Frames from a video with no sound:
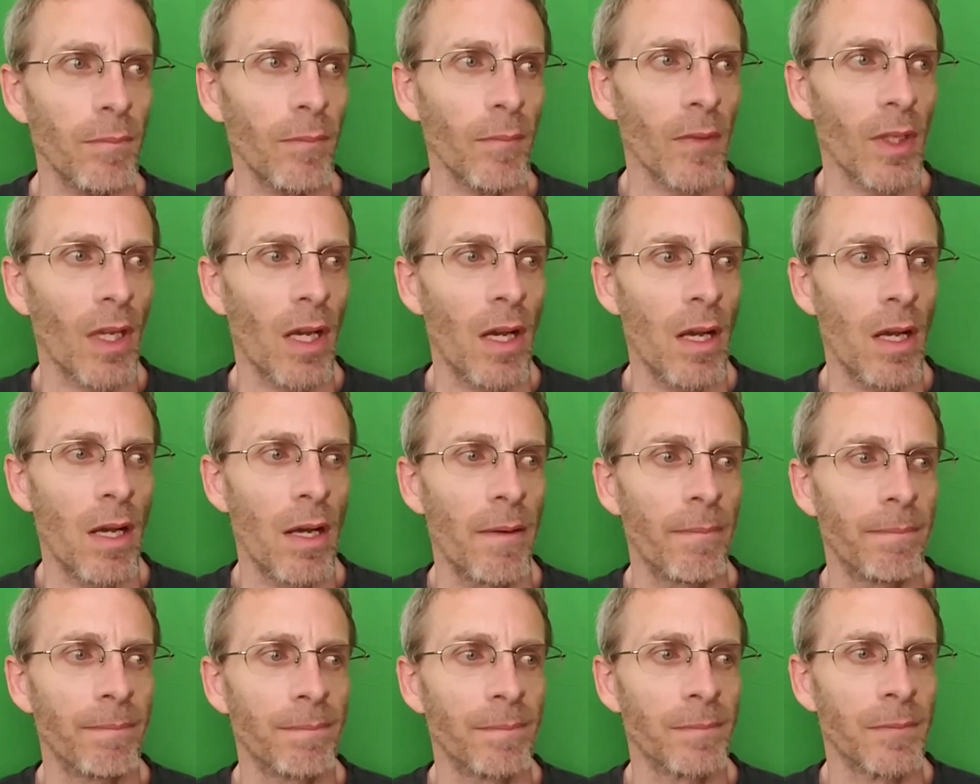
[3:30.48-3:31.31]

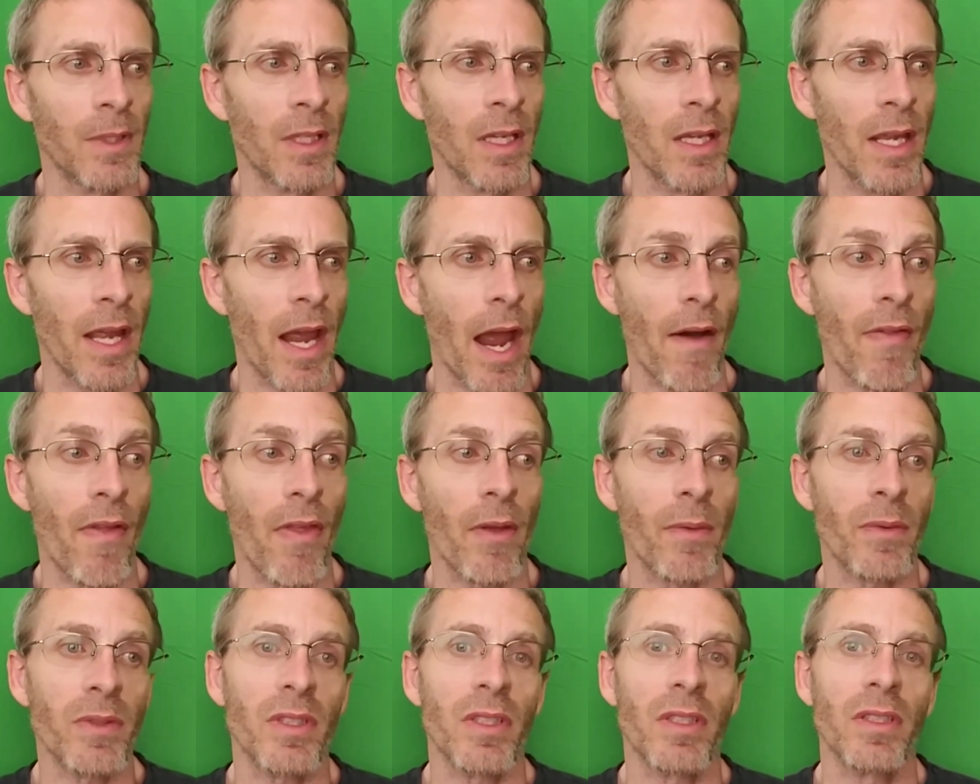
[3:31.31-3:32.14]
And then there
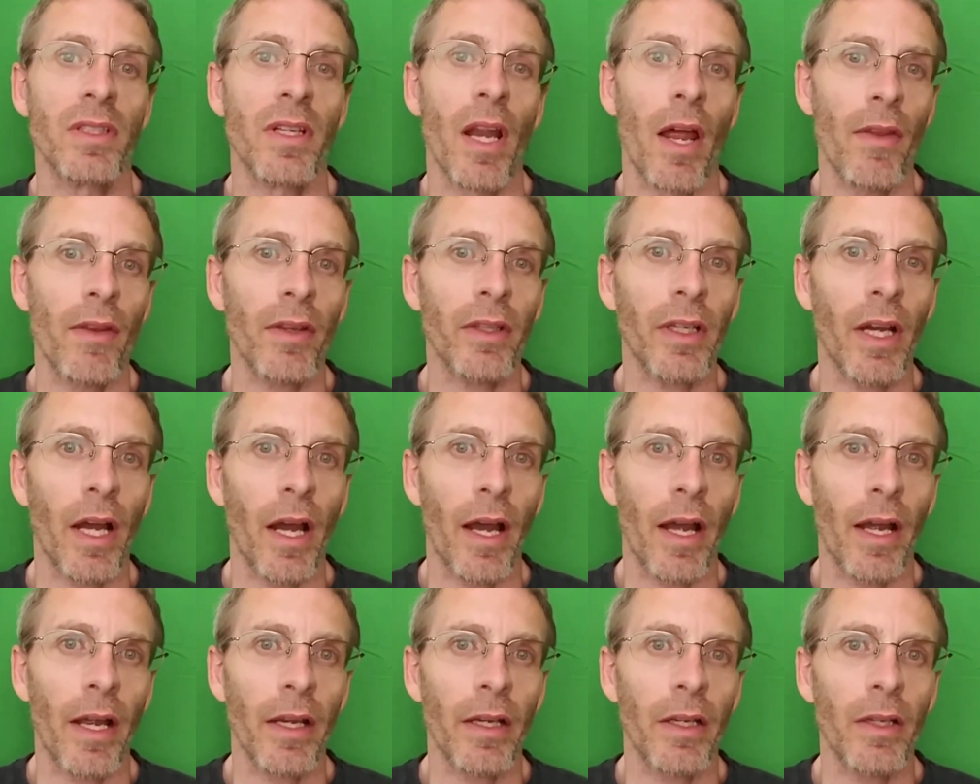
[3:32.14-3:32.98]
was another
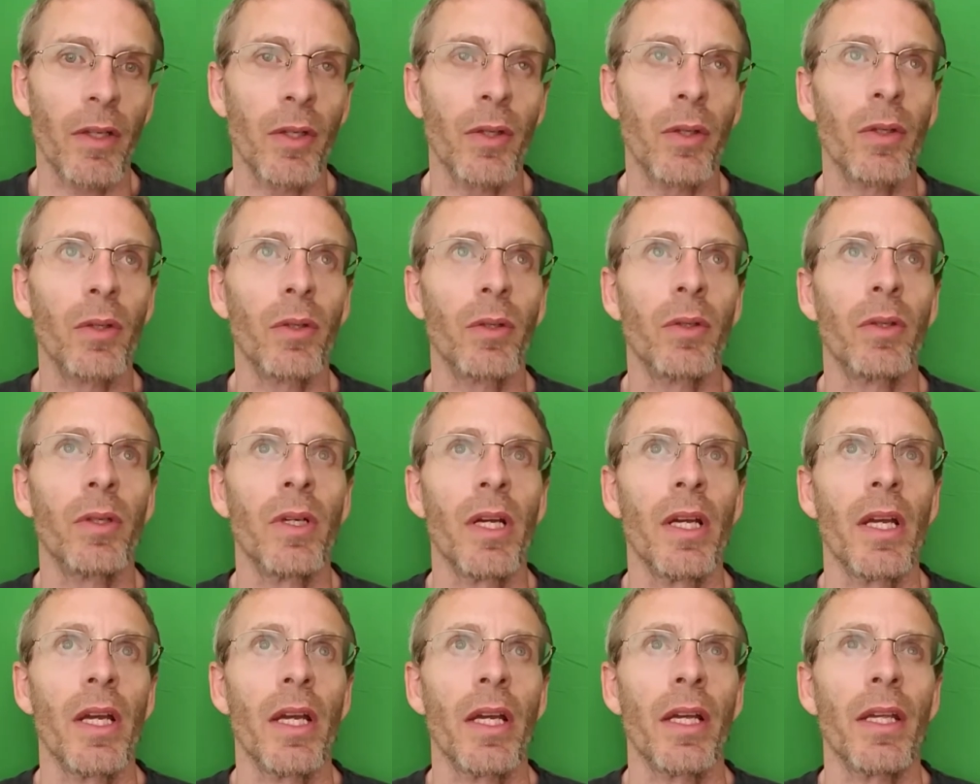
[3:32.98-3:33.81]
guy who
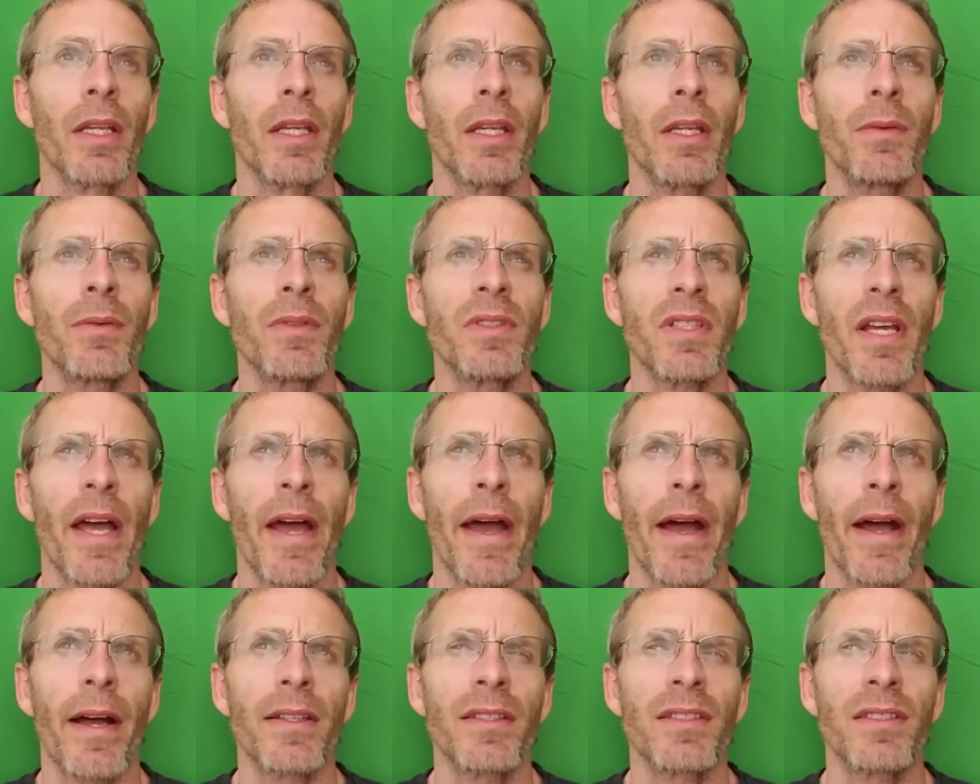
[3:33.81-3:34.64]
he was
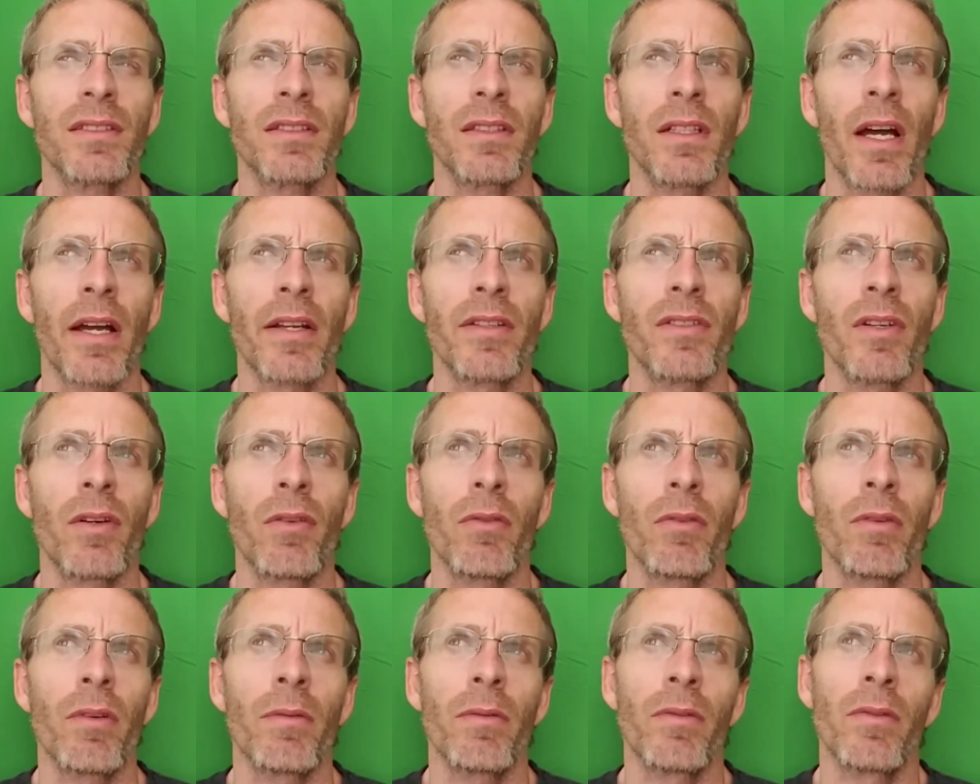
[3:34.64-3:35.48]
asked, I
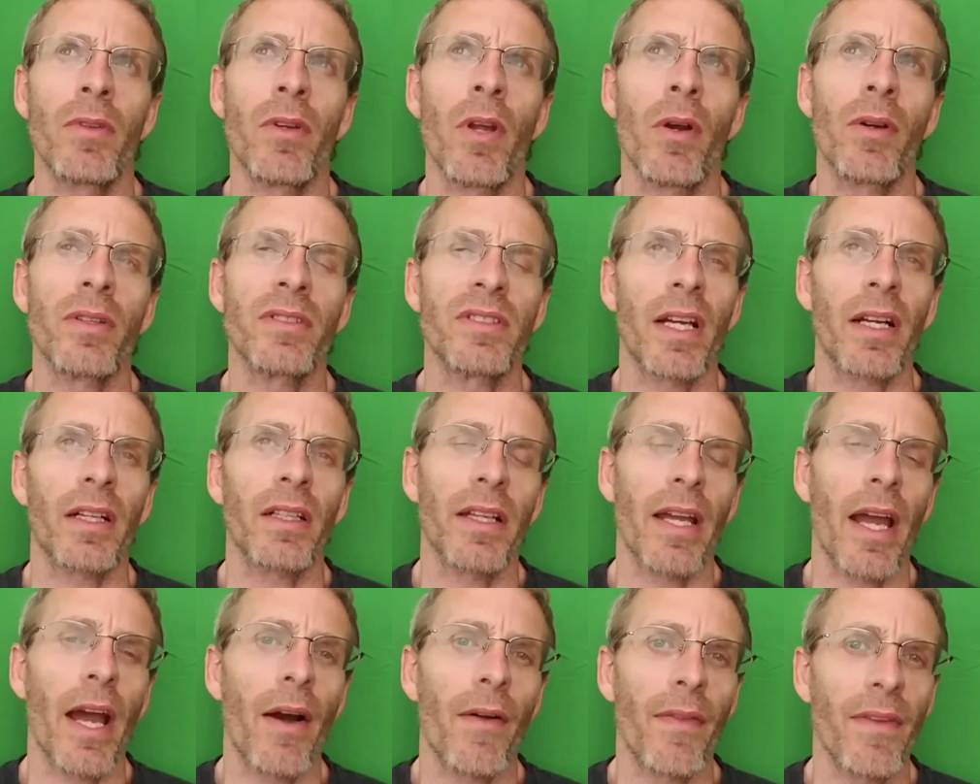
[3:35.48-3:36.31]
don't know exactly
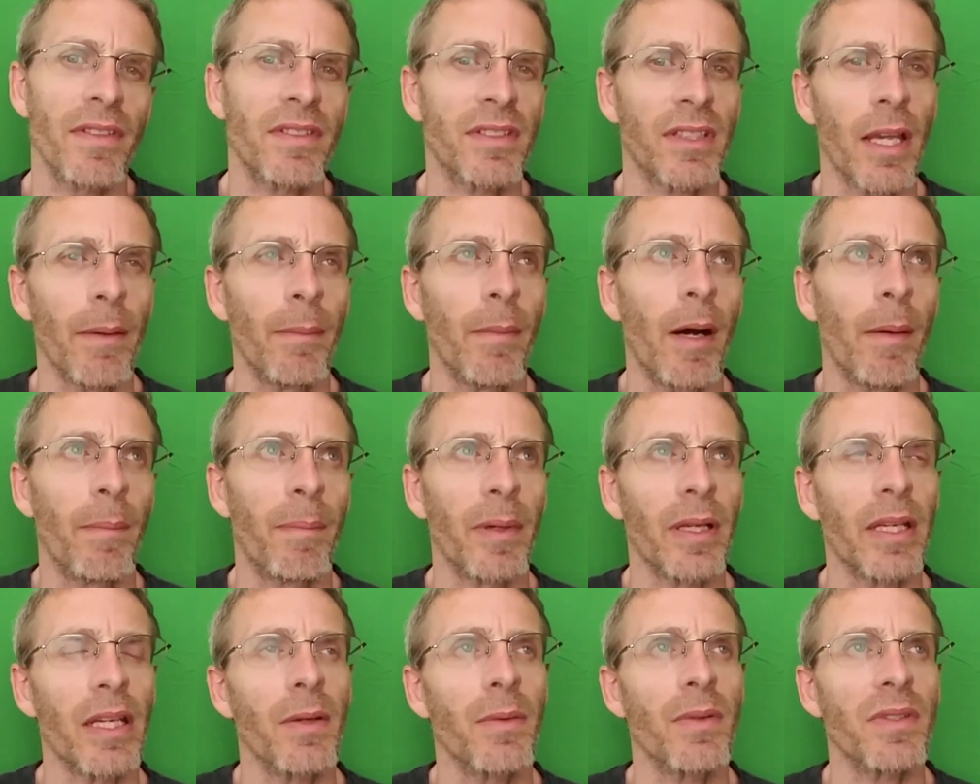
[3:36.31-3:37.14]
how this came up, but
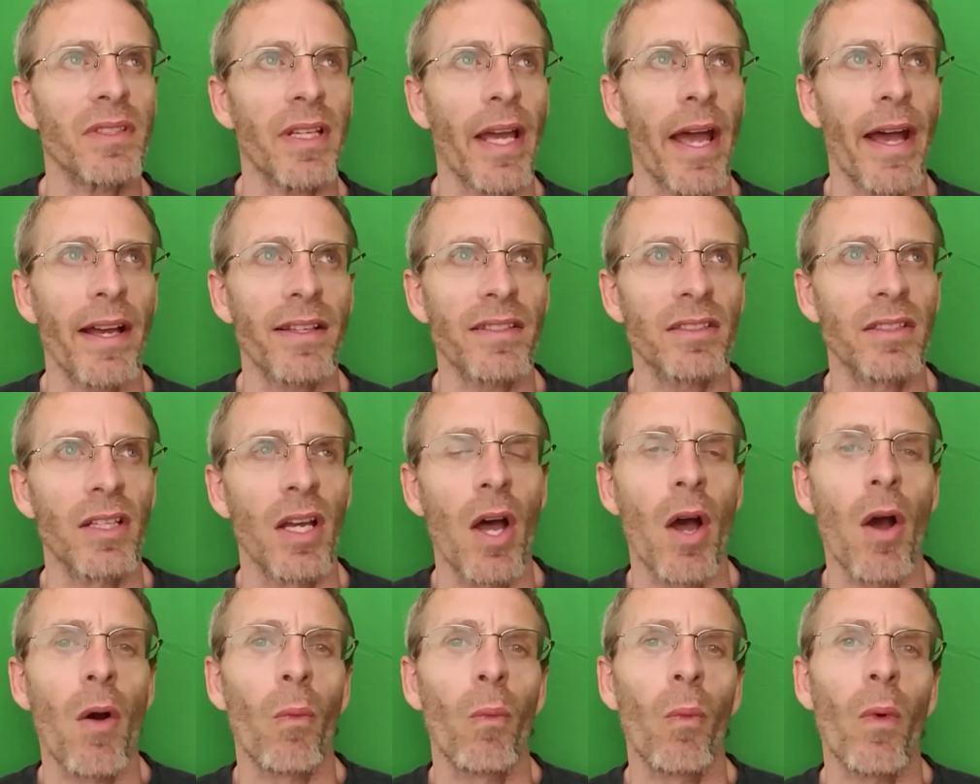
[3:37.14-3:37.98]
he was asked
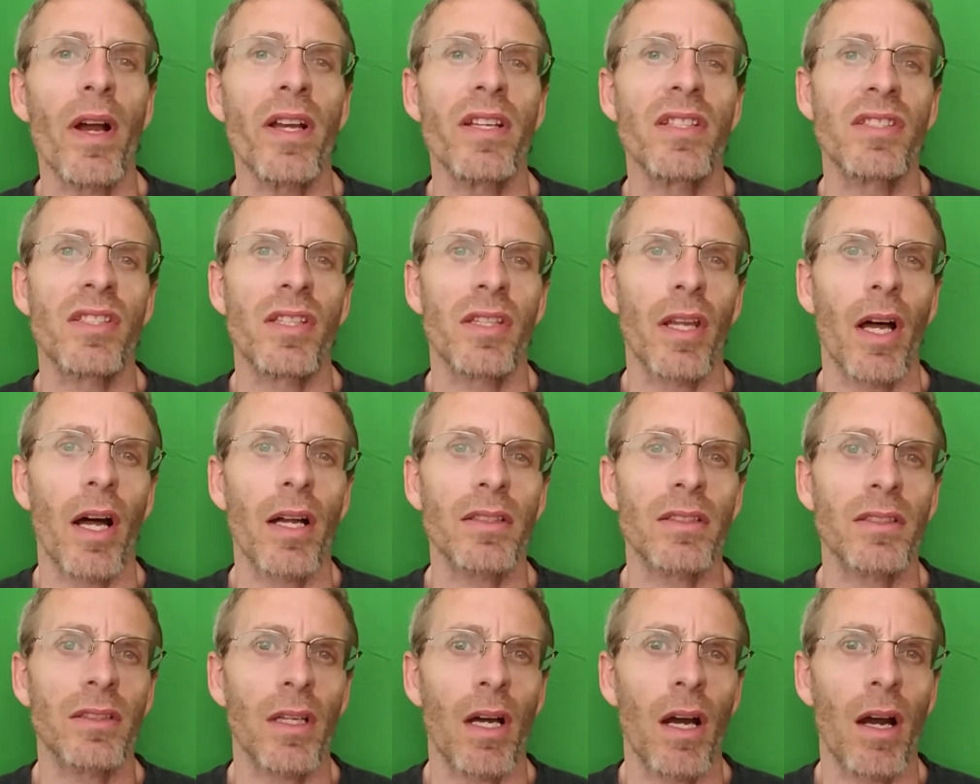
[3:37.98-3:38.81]
what his
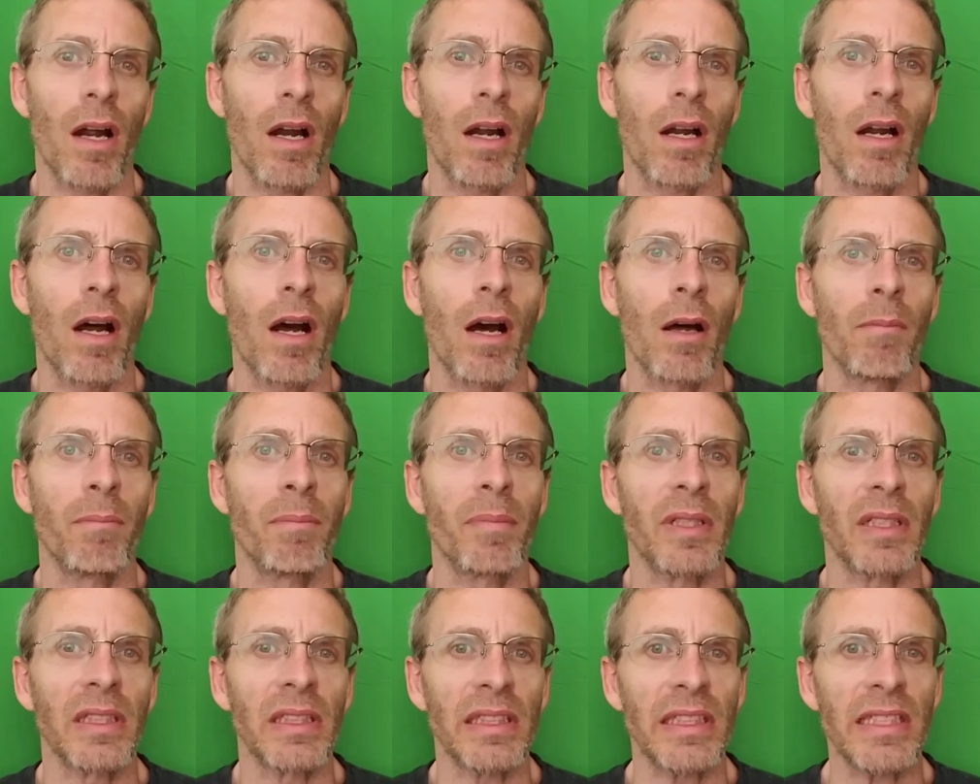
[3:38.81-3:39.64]
thoughts are on
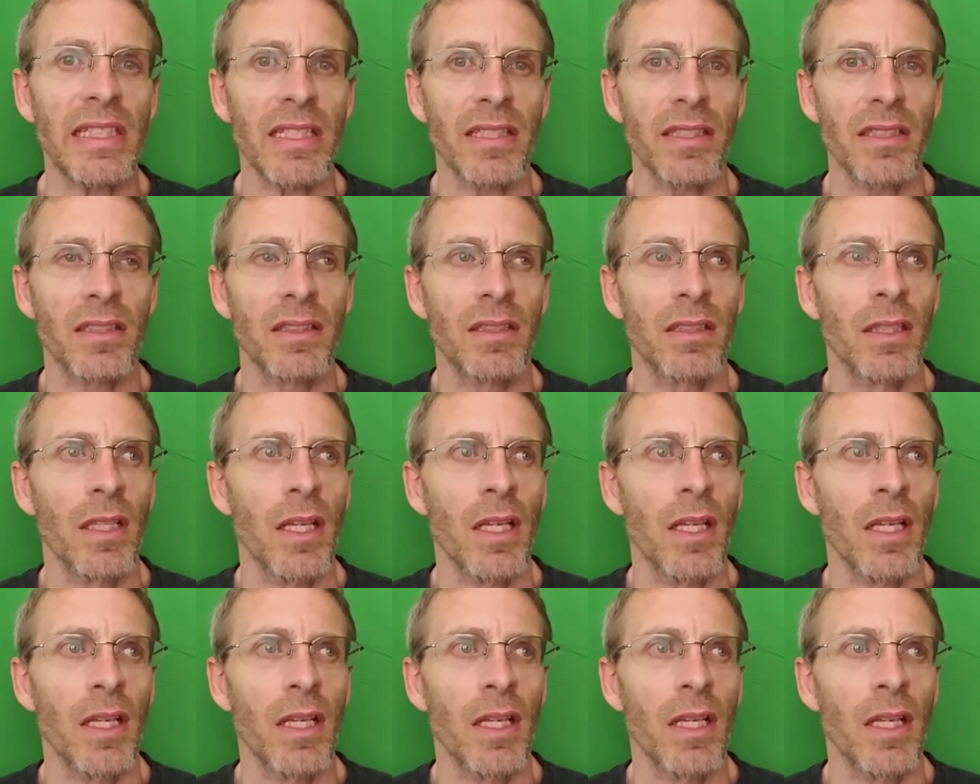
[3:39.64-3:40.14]
police.